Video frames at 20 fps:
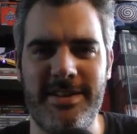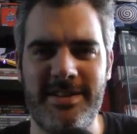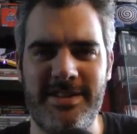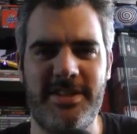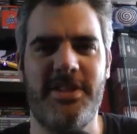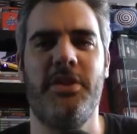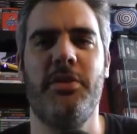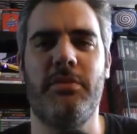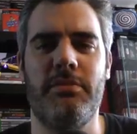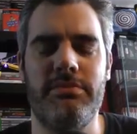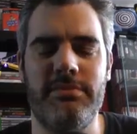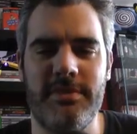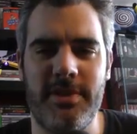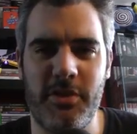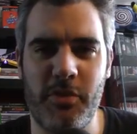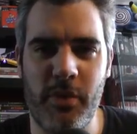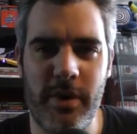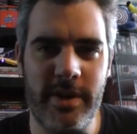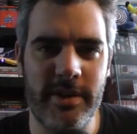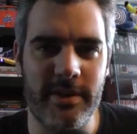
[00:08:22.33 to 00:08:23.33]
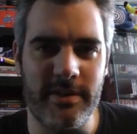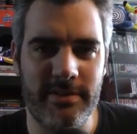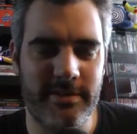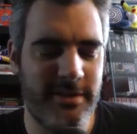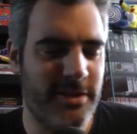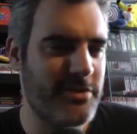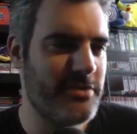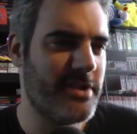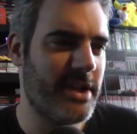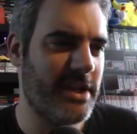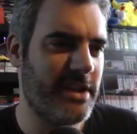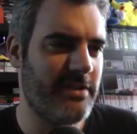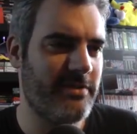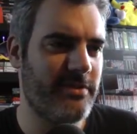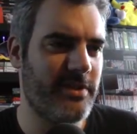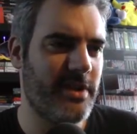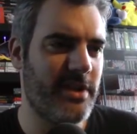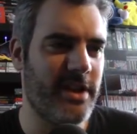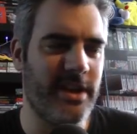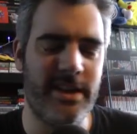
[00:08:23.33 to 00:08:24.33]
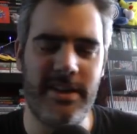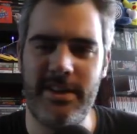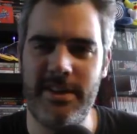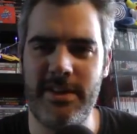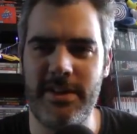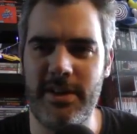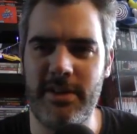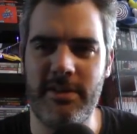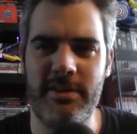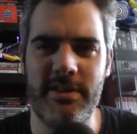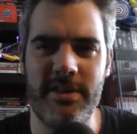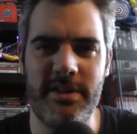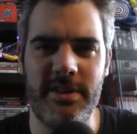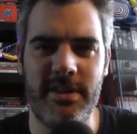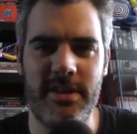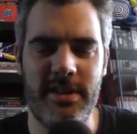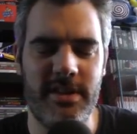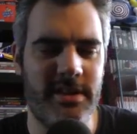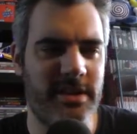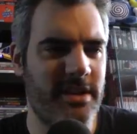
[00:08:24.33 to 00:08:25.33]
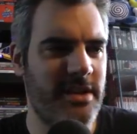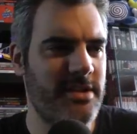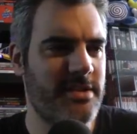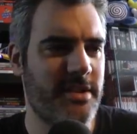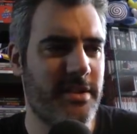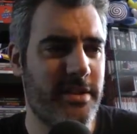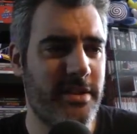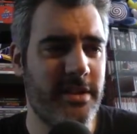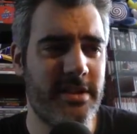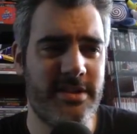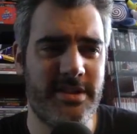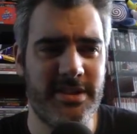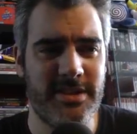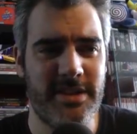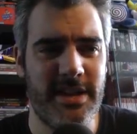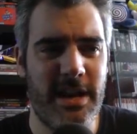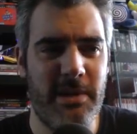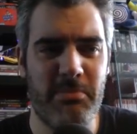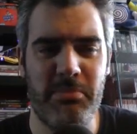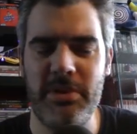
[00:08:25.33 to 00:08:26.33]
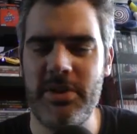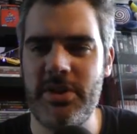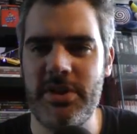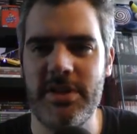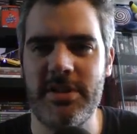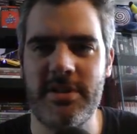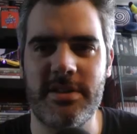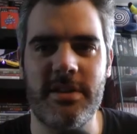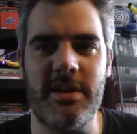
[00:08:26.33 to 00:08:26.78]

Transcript: still no weather, no day or night. You know, this is an ambitious